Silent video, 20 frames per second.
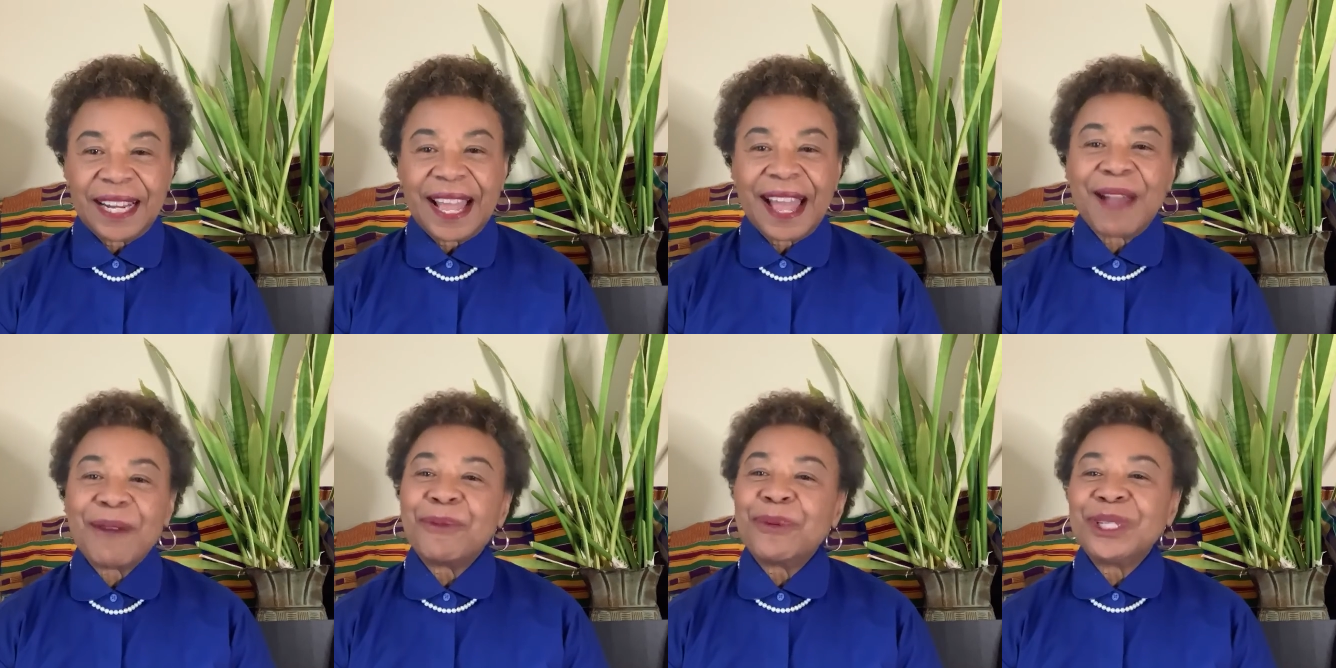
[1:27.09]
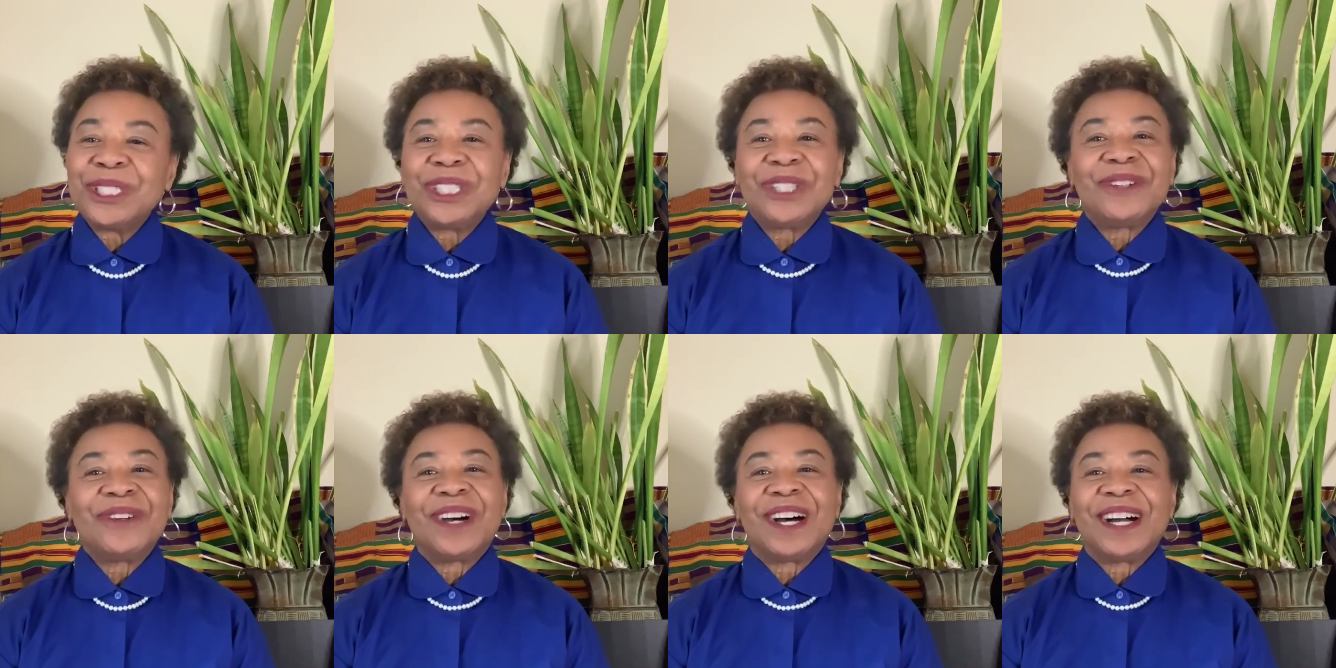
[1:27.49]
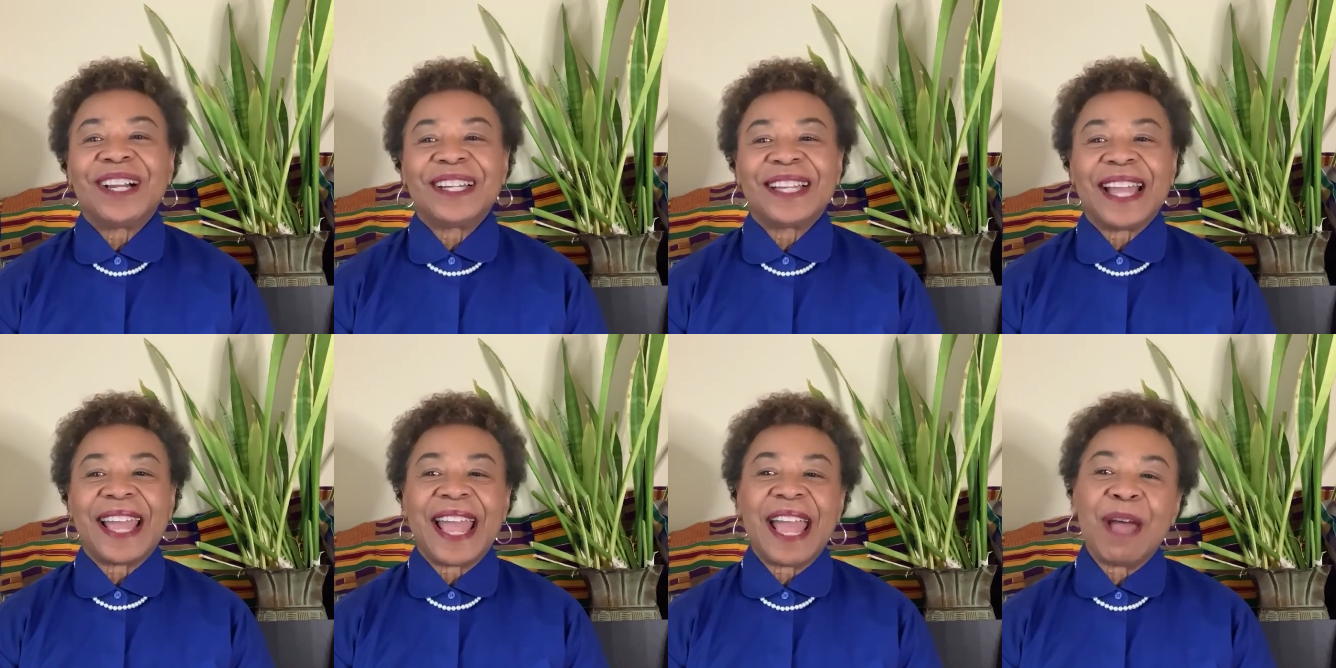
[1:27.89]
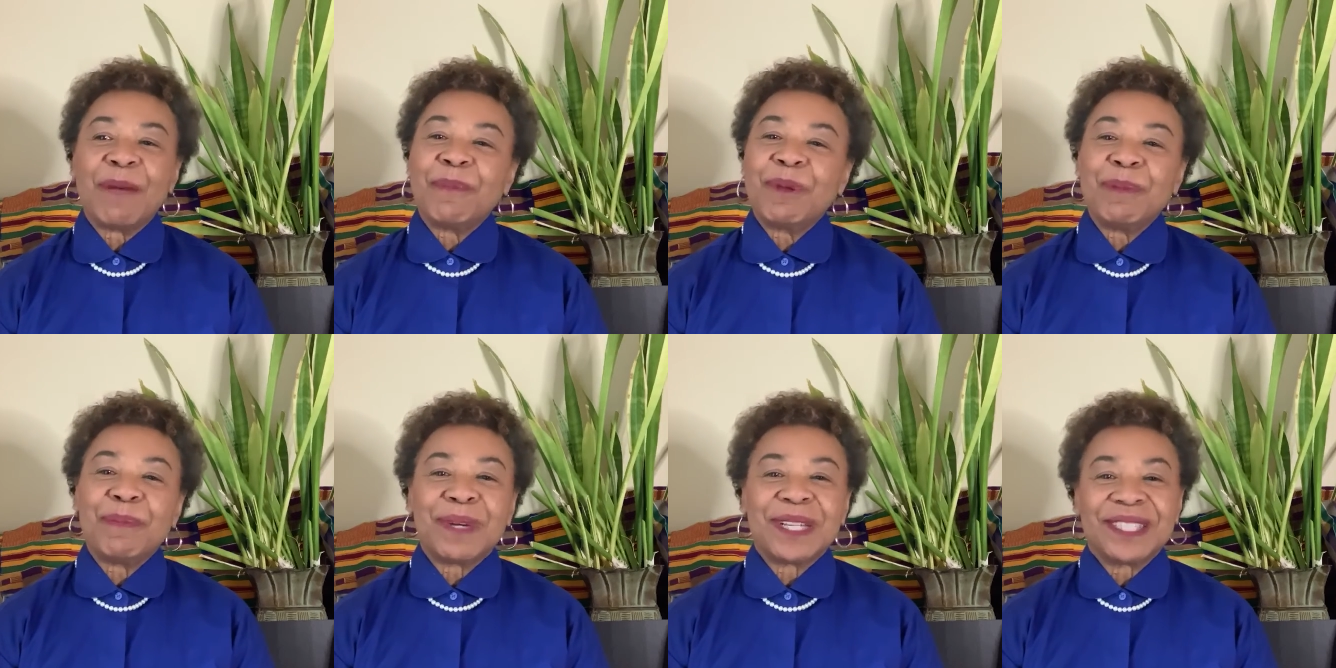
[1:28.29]
I wish you all a
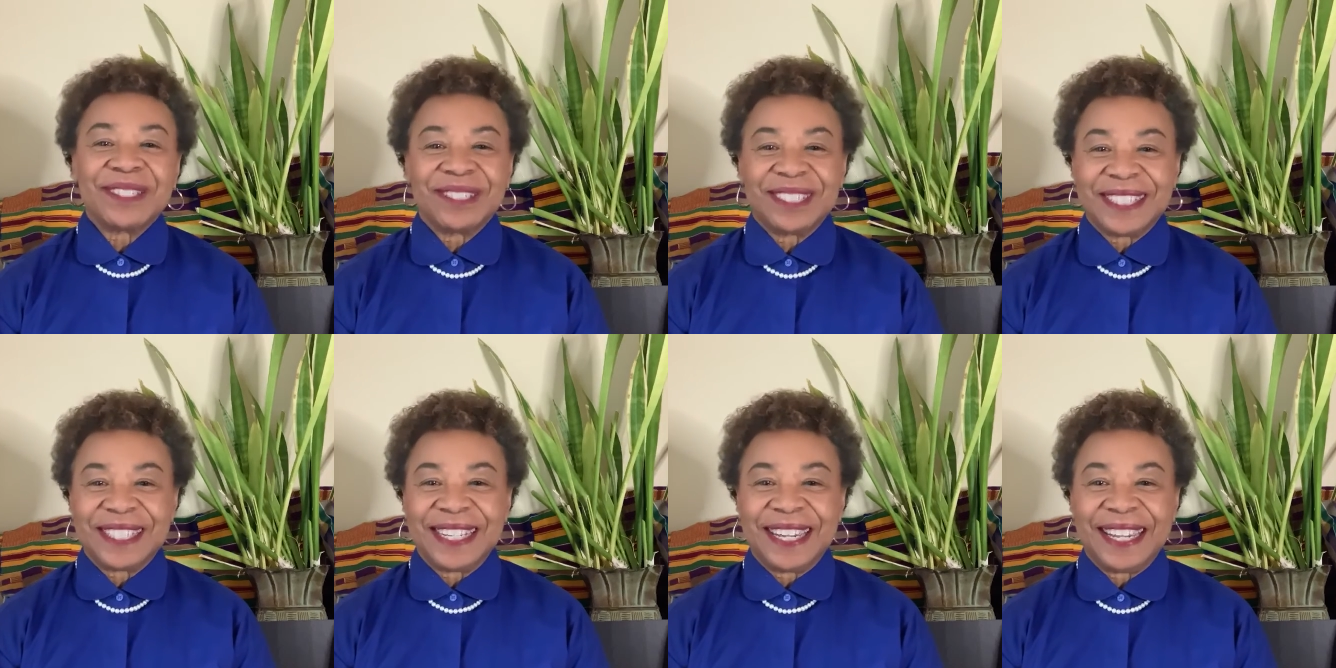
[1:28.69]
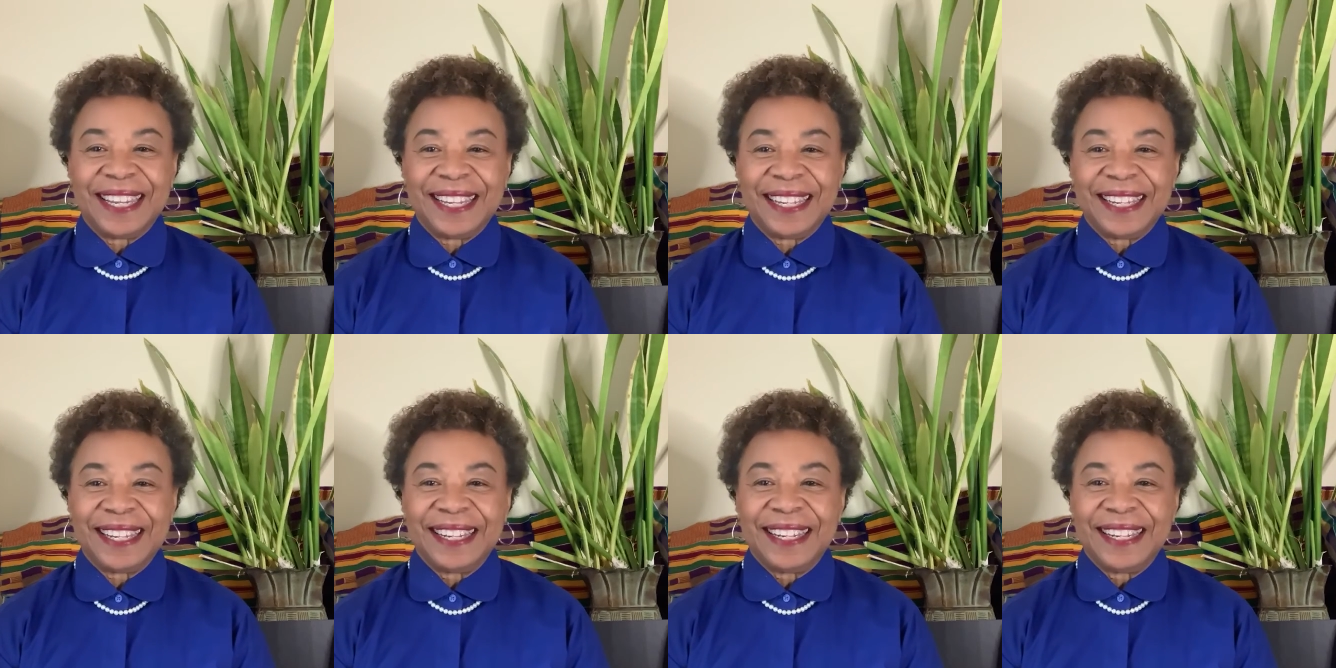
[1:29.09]
happy Mother's Day,